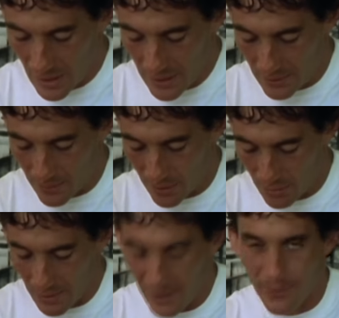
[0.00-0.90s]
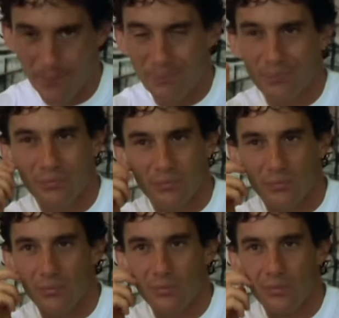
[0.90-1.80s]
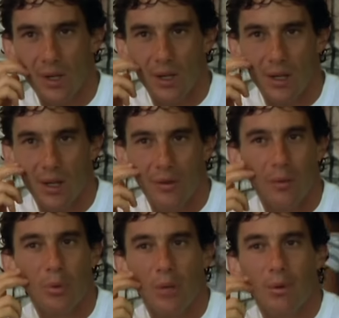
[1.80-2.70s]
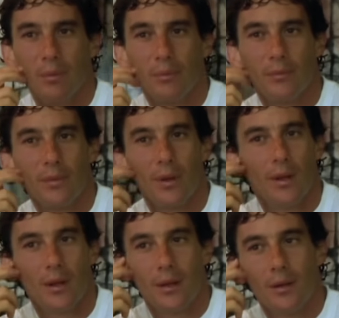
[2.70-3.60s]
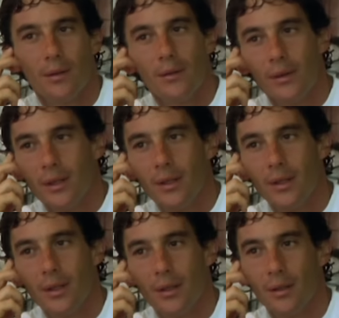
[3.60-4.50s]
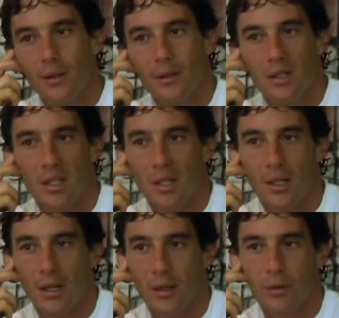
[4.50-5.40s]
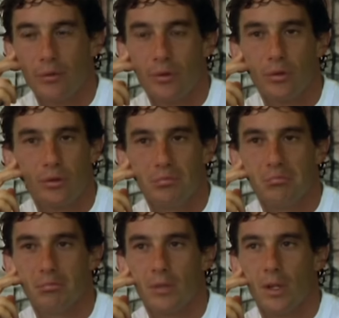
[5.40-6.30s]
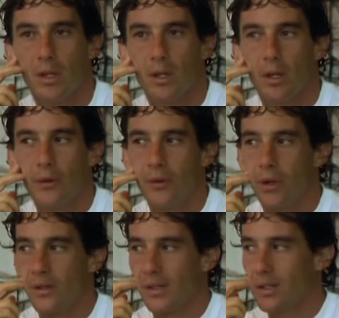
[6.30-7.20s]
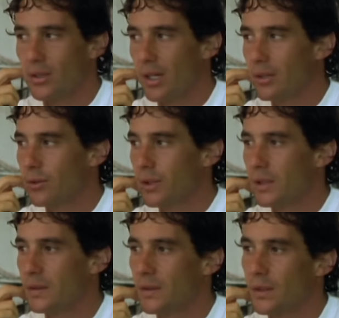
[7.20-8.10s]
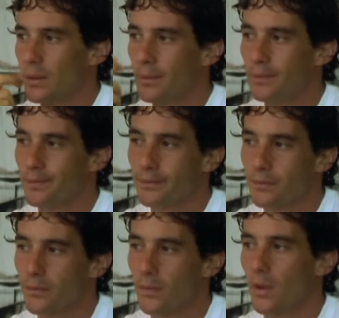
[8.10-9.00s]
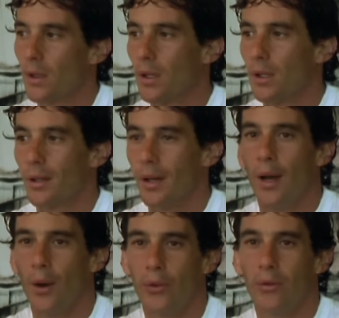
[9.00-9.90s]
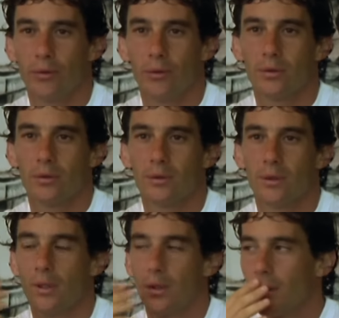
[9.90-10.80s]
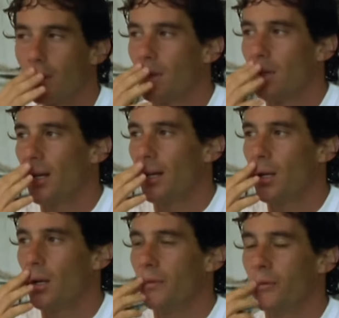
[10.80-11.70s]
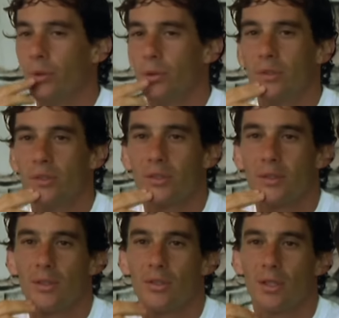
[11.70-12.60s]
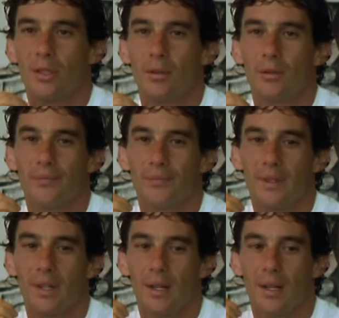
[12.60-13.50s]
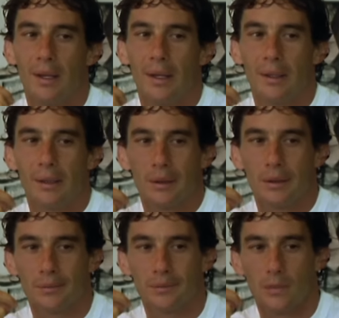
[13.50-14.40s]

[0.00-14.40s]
I don't normally have a problem with uh, any kind of food. Of course, I try to eat um, healthy food. I love fruits in general. I like um,